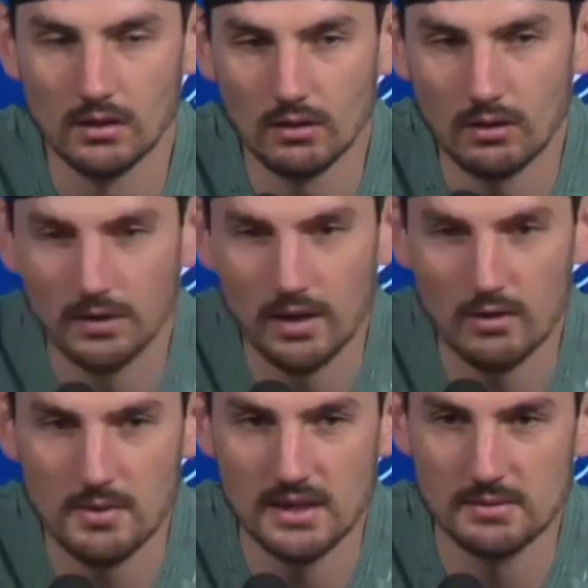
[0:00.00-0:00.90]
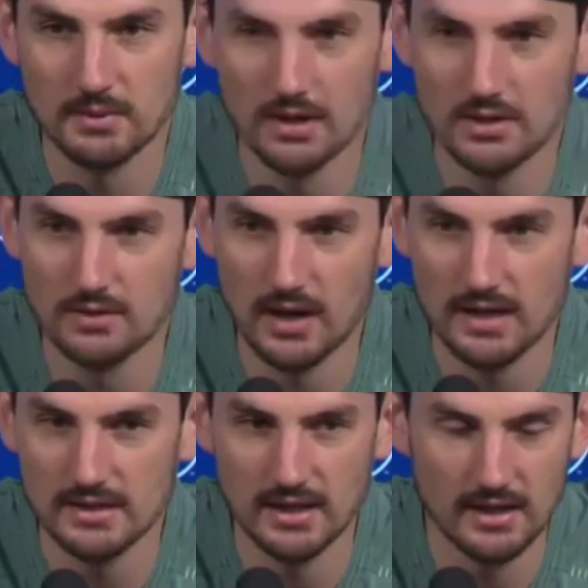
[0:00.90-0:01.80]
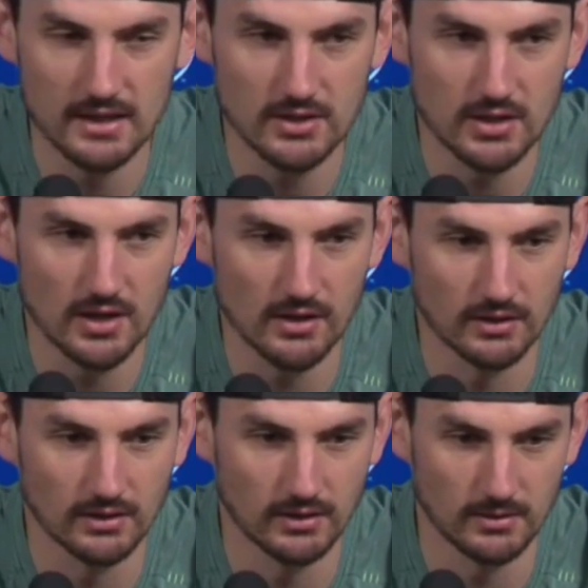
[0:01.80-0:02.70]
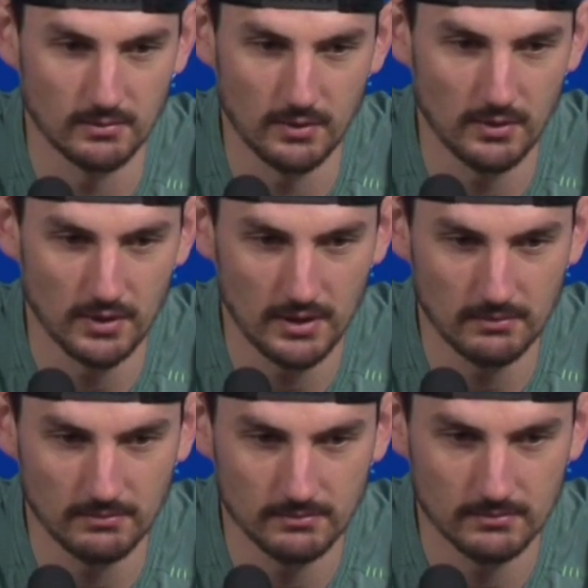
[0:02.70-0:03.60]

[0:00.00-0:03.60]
No, I thought we made some good strides at the end of this year. We really